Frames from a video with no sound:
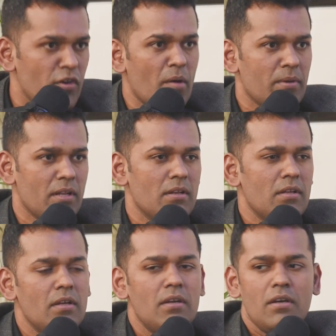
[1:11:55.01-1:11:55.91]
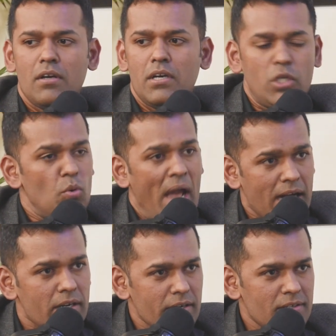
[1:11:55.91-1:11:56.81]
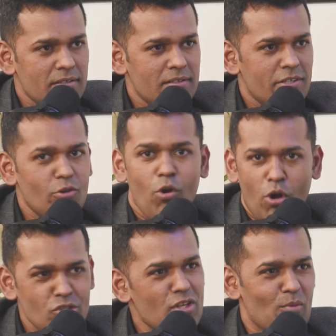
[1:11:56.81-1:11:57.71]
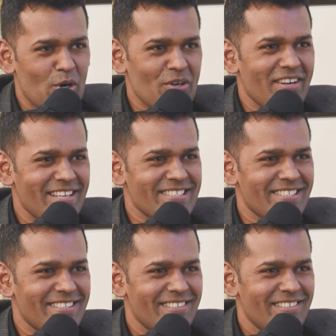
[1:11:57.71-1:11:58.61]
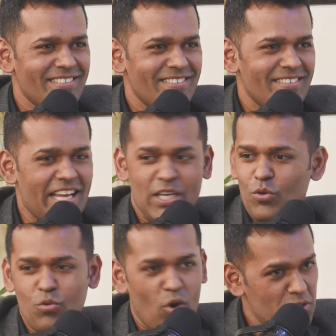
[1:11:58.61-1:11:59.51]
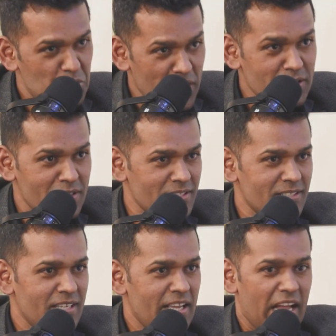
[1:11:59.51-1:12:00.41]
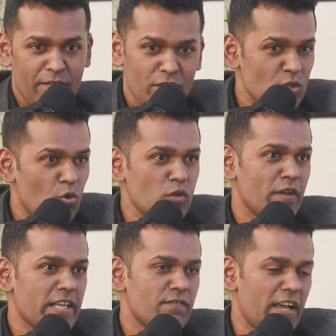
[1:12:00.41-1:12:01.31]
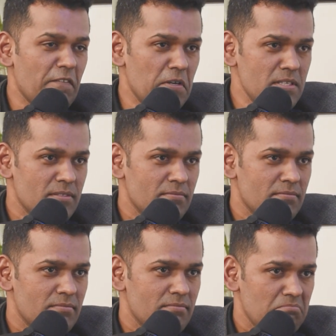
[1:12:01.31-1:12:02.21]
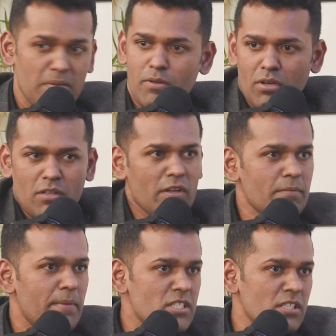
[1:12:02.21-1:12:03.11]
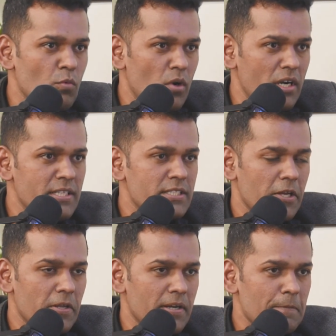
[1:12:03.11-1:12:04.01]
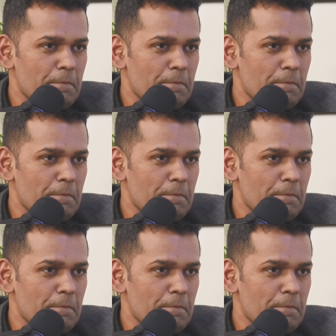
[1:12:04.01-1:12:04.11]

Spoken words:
phenomenal. You acted, you launched the podcast, and you got the success. And if this goes for next 5 years, maybe you are one of the best in the world in this area.